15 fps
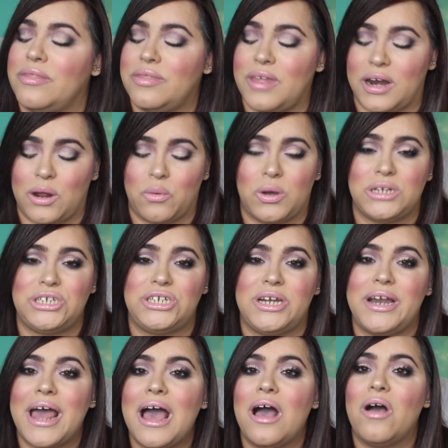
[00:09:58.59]
Then I washed
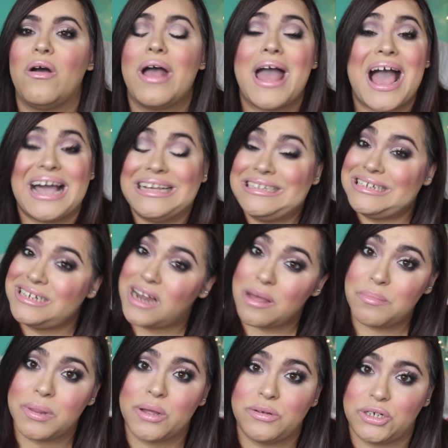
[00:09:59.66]
it out. I did
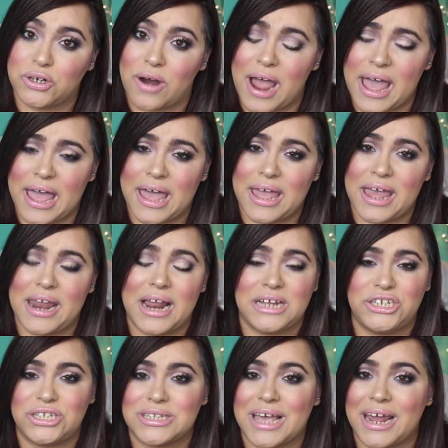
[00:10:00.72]
not blow dry it, and
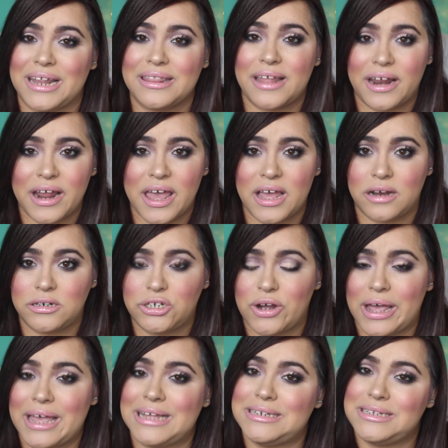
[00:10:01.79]
I just kind of let it air
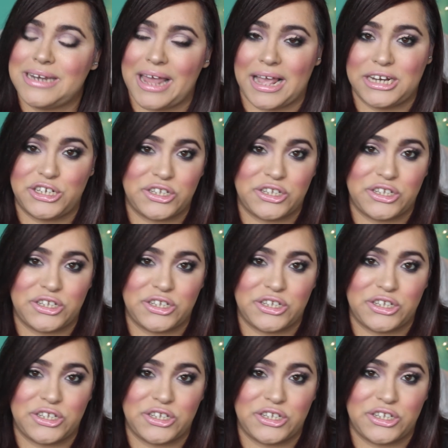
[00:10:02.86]
dry, and today I